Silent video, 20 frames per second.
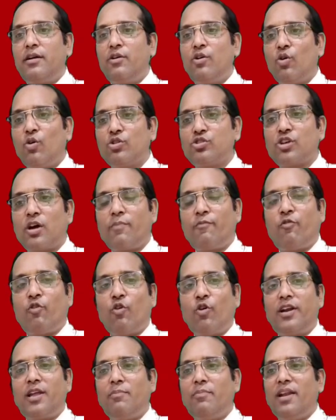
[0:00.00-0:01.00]
dose of
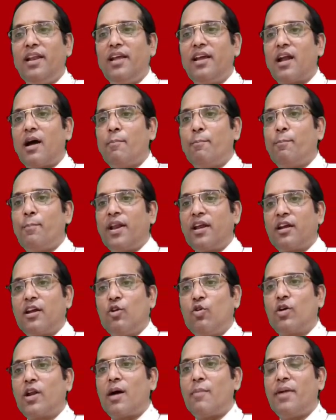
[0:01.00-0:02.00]
40 mg per
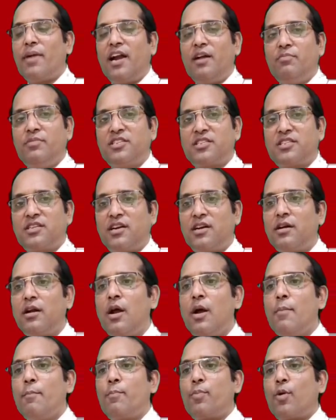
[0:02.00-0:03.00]
kilogram
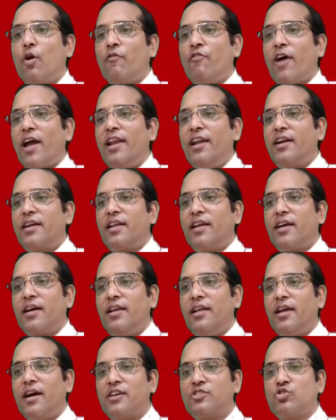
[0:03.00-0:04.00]
administered
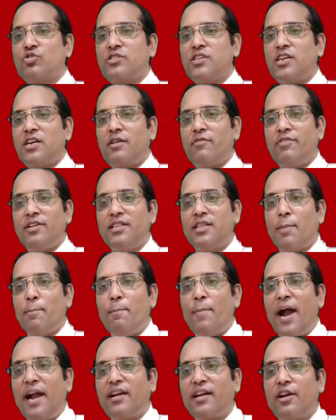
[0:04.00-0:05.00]
prophylactically, associated with the
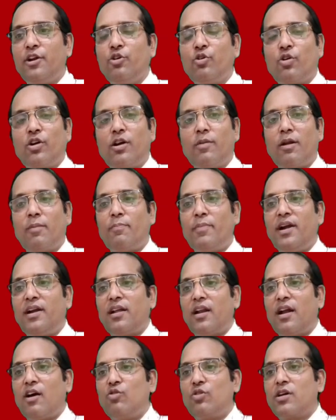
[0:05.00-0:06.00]
better
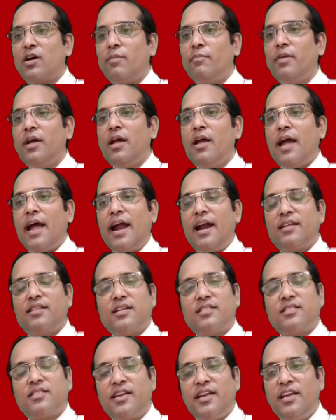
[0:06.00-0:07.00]
neurodevelopmental outcome at
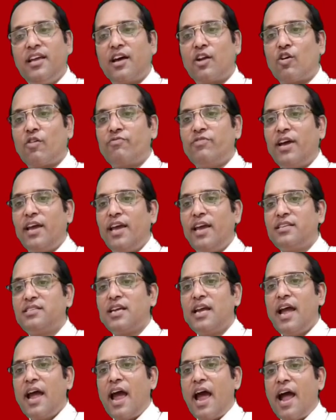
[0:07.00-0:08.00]
the 3 year of the
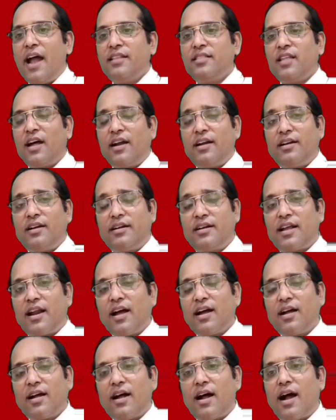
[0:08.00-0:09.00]
age. And the
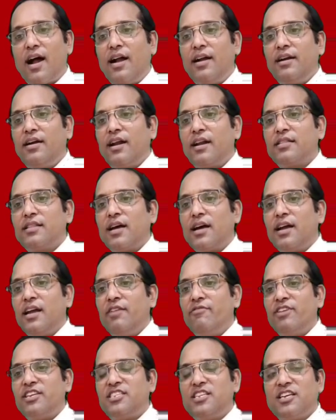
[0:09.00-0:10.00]
drug under the
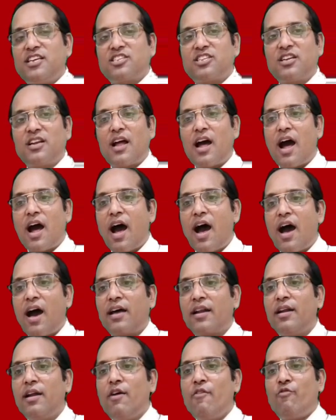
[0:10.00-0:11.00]
investigation
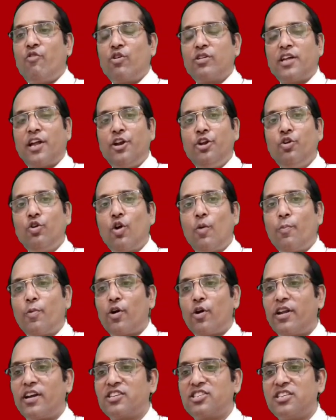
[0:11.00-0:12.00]
are for the
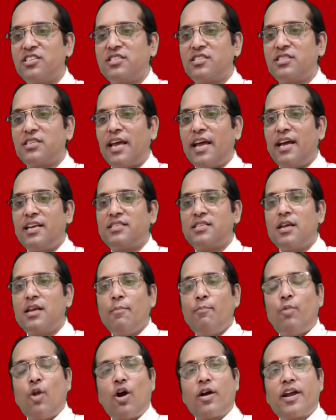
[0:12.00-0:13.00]
neuroprotections
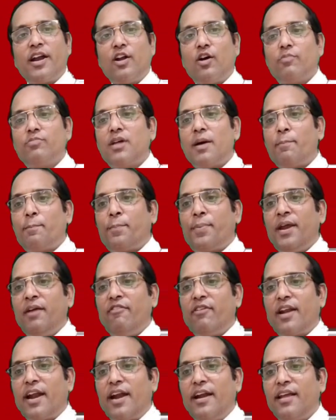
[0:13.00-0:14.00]
as blockade of the free
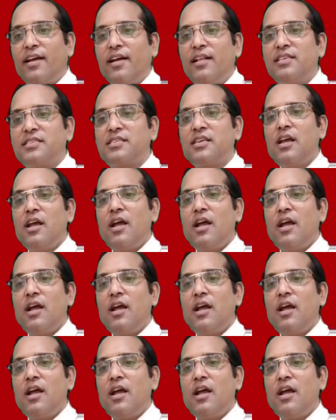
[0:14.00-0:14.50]
radicals